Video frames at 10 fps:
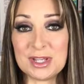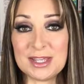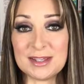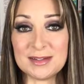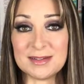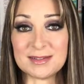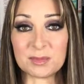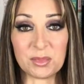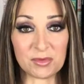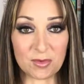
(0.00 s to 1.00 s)
is,
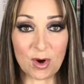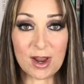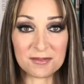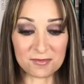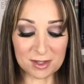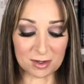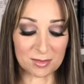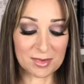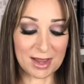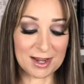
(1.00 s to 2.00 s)
before I
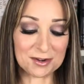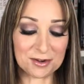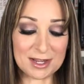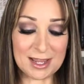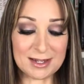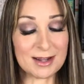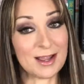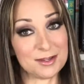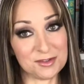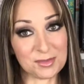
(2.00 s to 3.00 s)
film, I
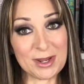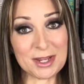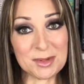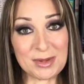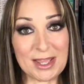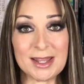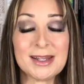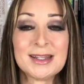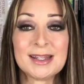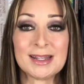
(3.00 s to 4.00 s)
use my
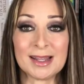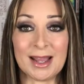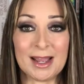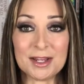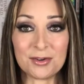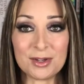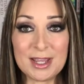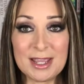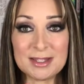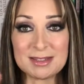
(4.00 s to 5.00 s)
iPad, I
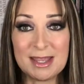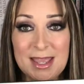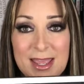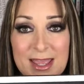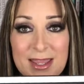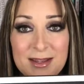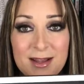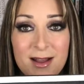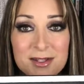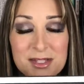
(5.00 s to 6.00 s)
create a
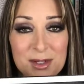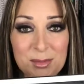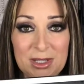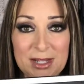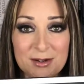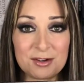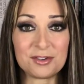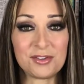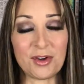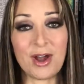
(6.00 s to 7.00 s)
content planner.
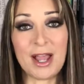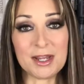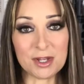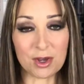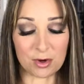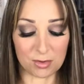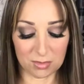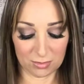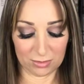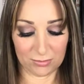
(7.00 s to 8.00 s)
So I
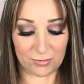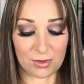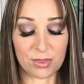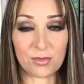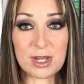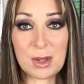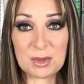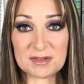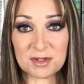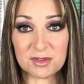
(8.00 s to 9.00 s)
know for 3
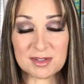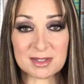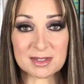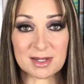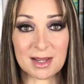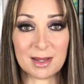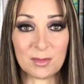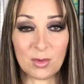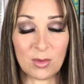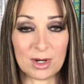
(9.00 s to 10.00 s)
episodes at a
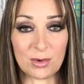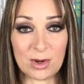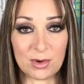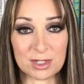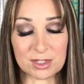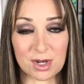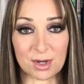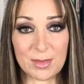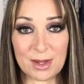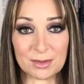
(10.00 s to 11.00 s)
time, what do I want to talk
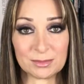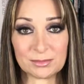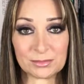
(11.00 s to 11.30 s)
about?